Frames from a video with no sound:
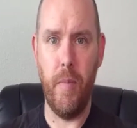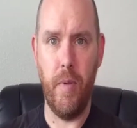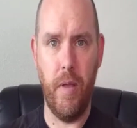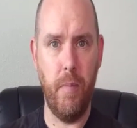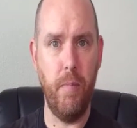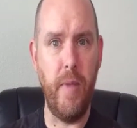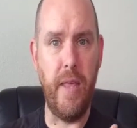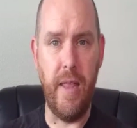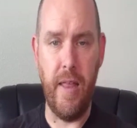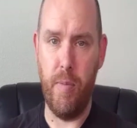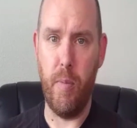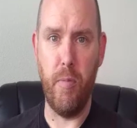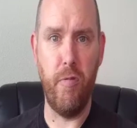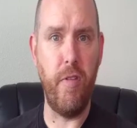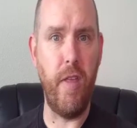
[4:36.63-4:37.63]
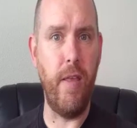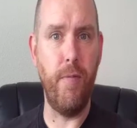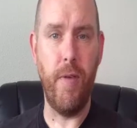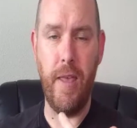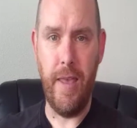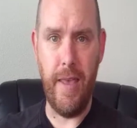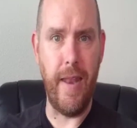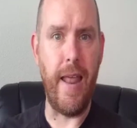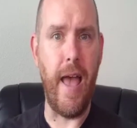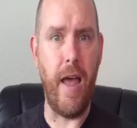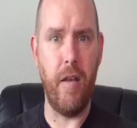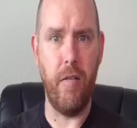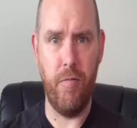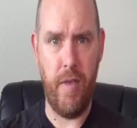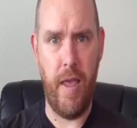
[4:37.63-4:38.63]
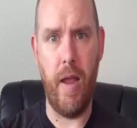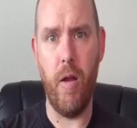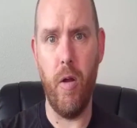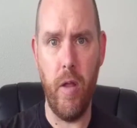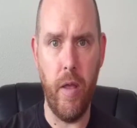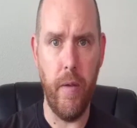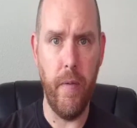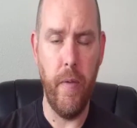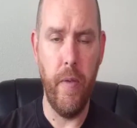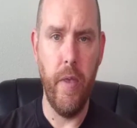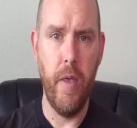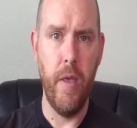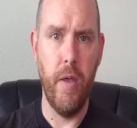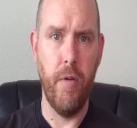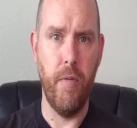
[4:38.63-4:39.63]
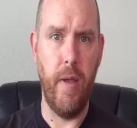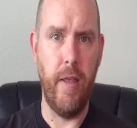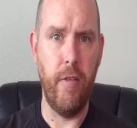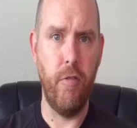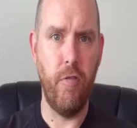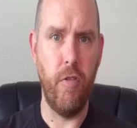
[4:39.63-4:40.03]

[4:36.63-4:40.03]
me keep them safe, get out of the area, right?